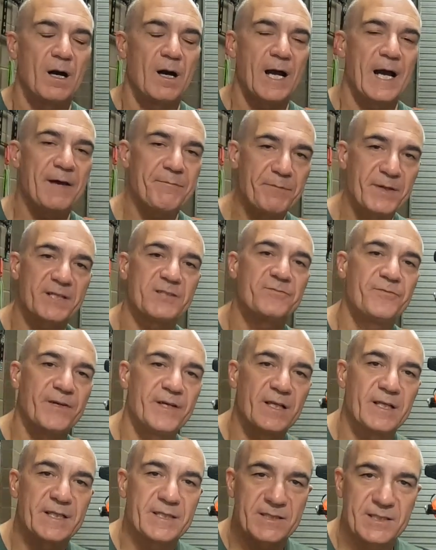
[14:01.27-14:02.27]
had mixed
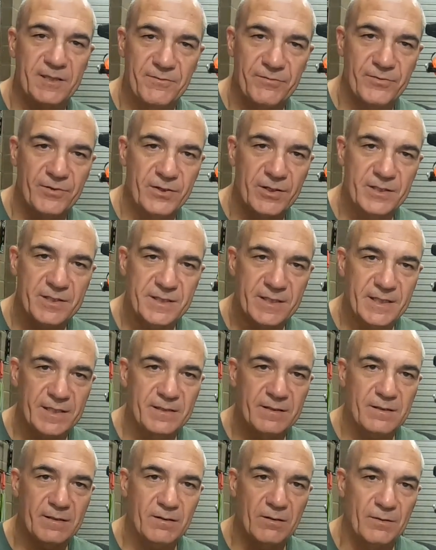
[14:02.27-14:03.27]
feelings at first,
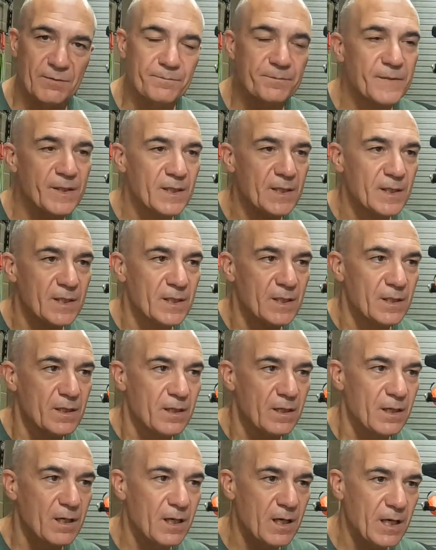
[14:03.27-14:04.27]
and look,
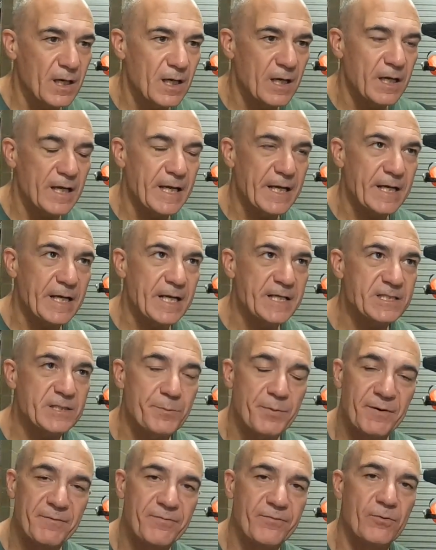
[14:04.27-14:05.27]
as a
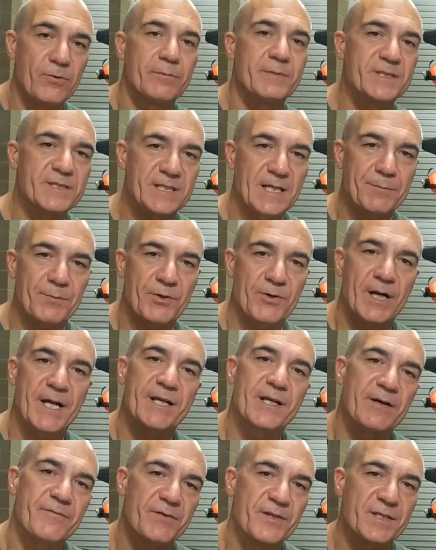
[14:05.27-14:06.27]
performance
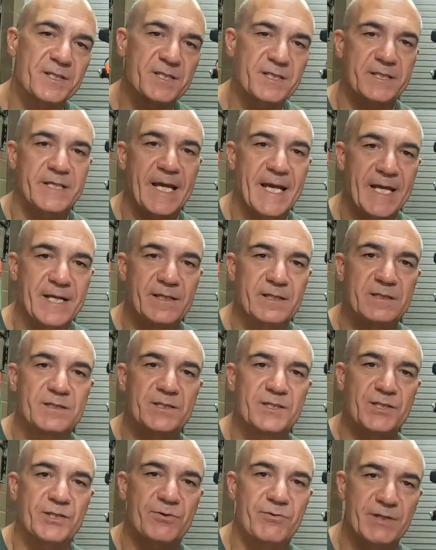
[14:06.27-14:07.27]
upgrade over the standard
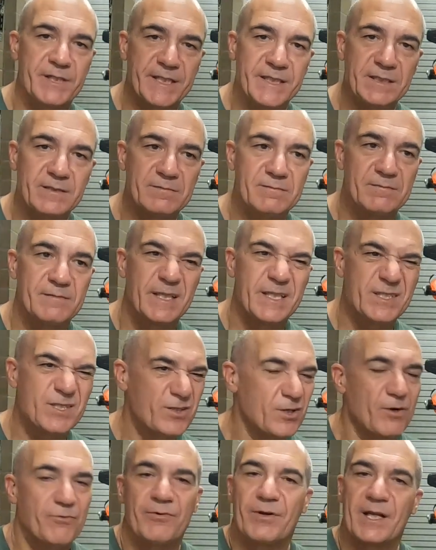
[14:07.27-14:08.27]
screen, it's
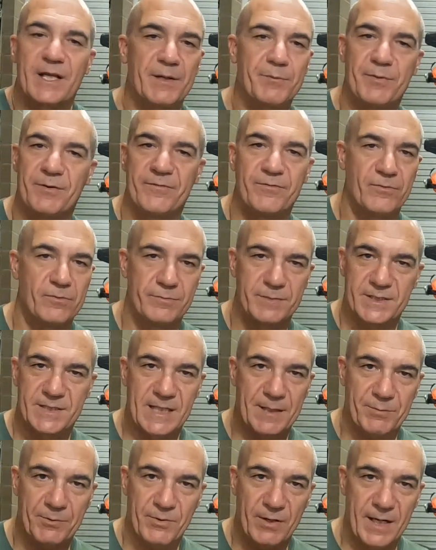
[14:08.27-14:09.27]
not really a performance
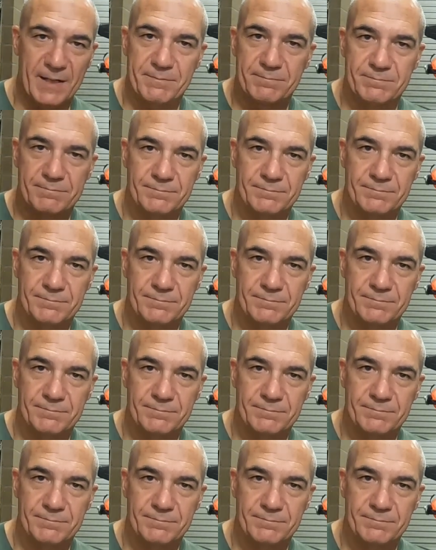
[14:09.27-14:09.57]
upgrade.